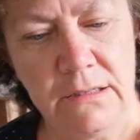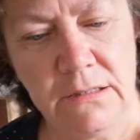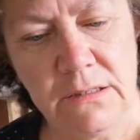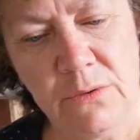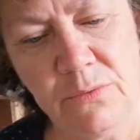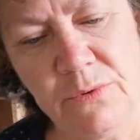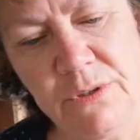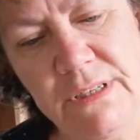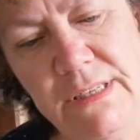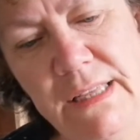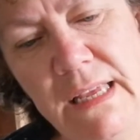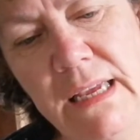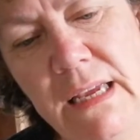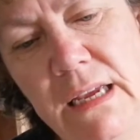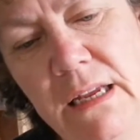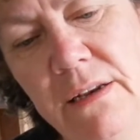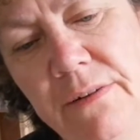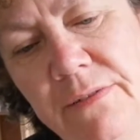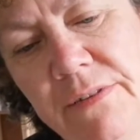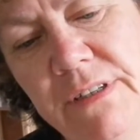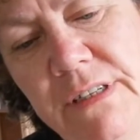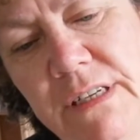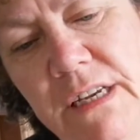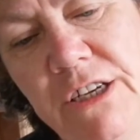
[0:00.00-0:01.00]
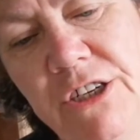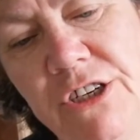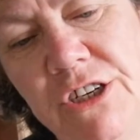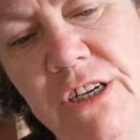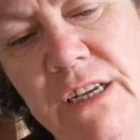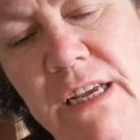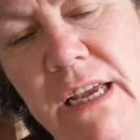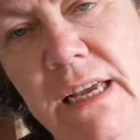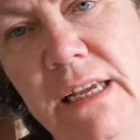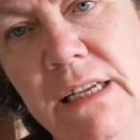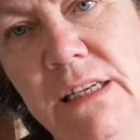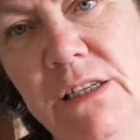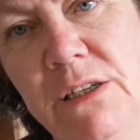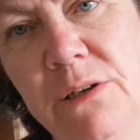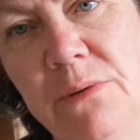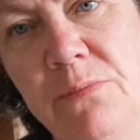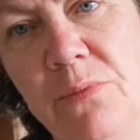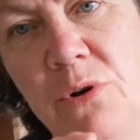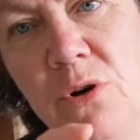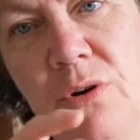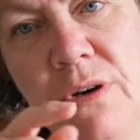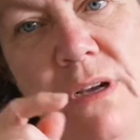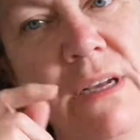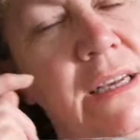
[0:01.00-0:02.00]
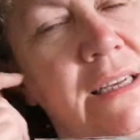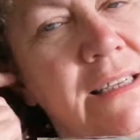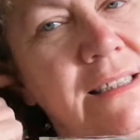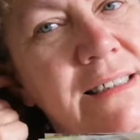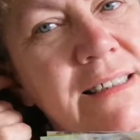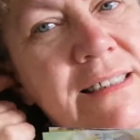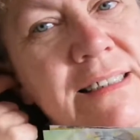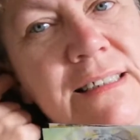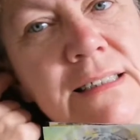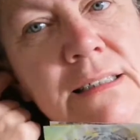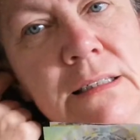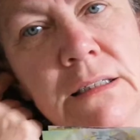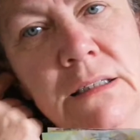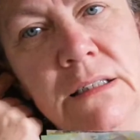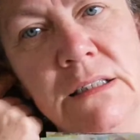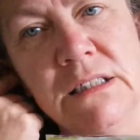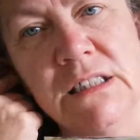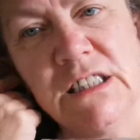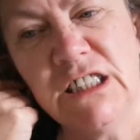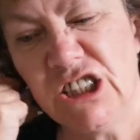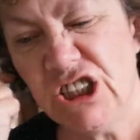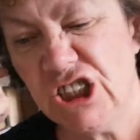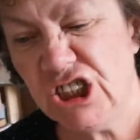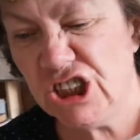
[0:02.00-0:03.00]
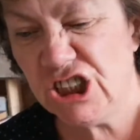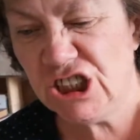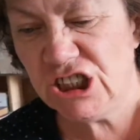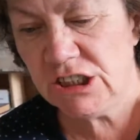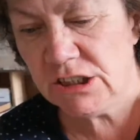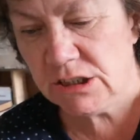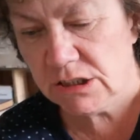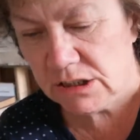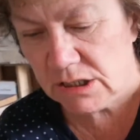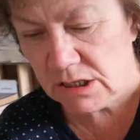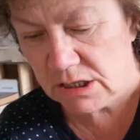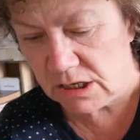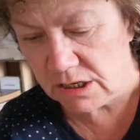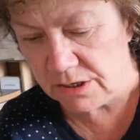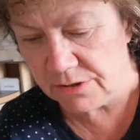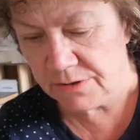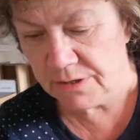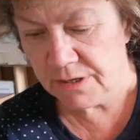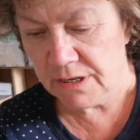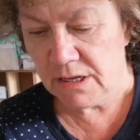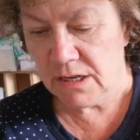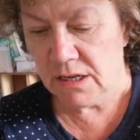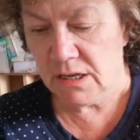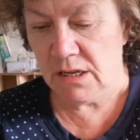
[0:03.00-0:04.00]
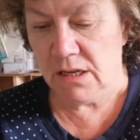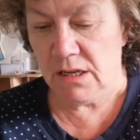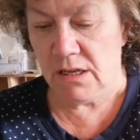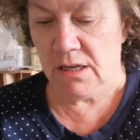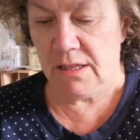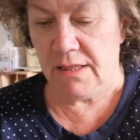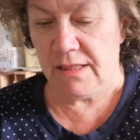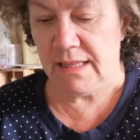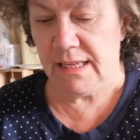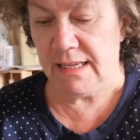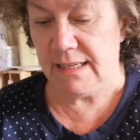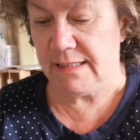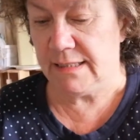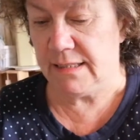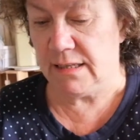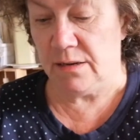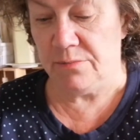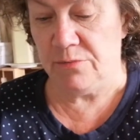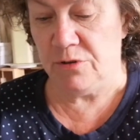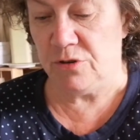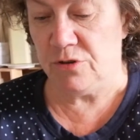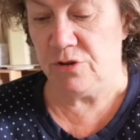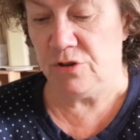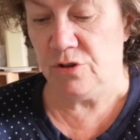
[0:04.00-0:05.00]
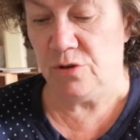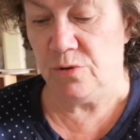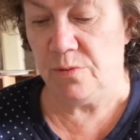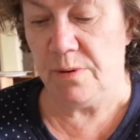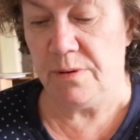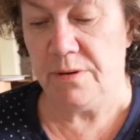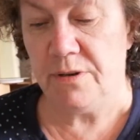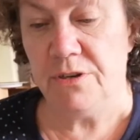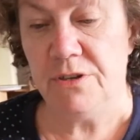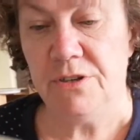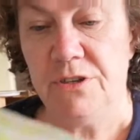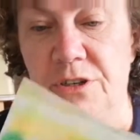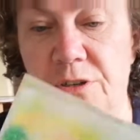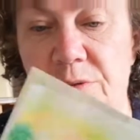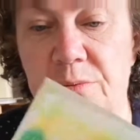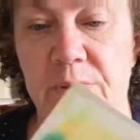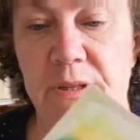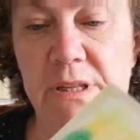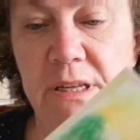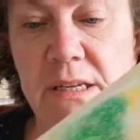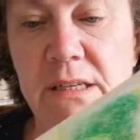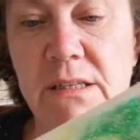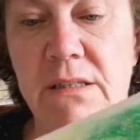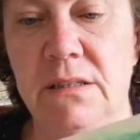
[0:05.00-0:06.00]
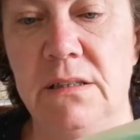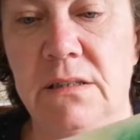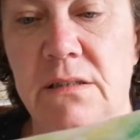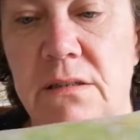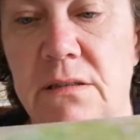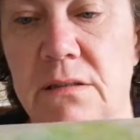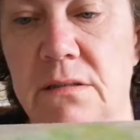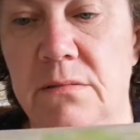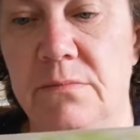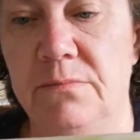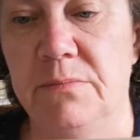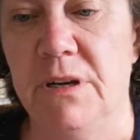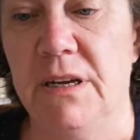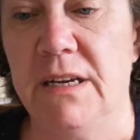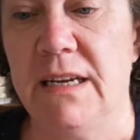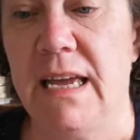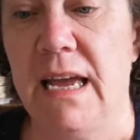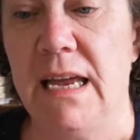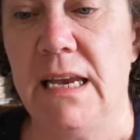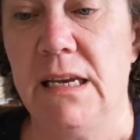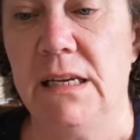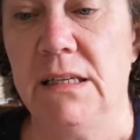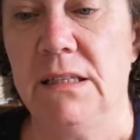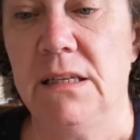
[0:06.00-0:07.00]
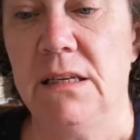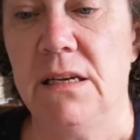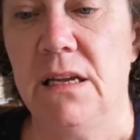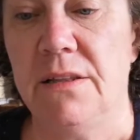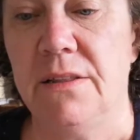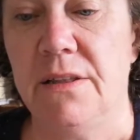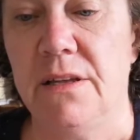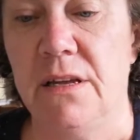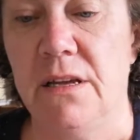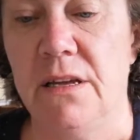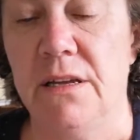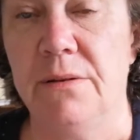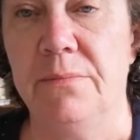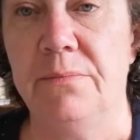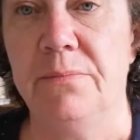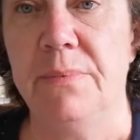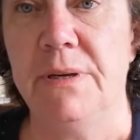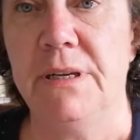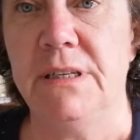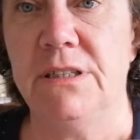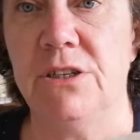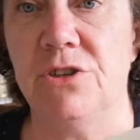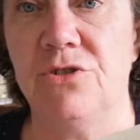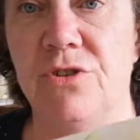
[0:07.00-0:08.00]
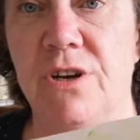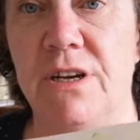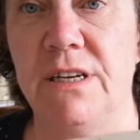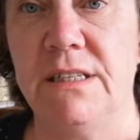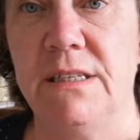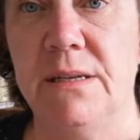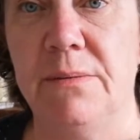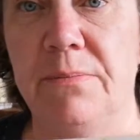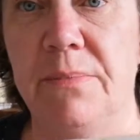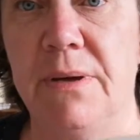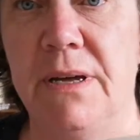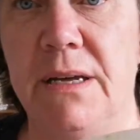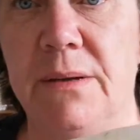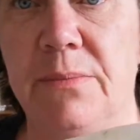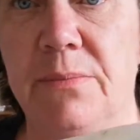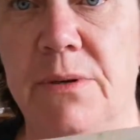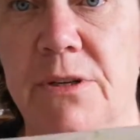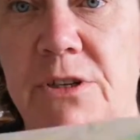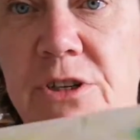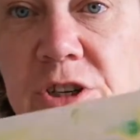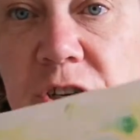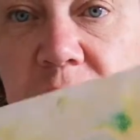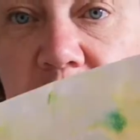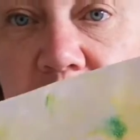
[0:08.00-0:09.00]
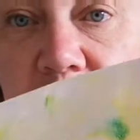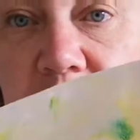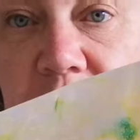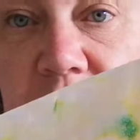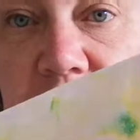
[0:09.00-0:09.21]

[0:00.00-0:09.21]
So I was thinking of stitching it into pockets. I don't know. This, I'm not sure what I'm going to do with this. But again, it's another piece of tracing paper, gel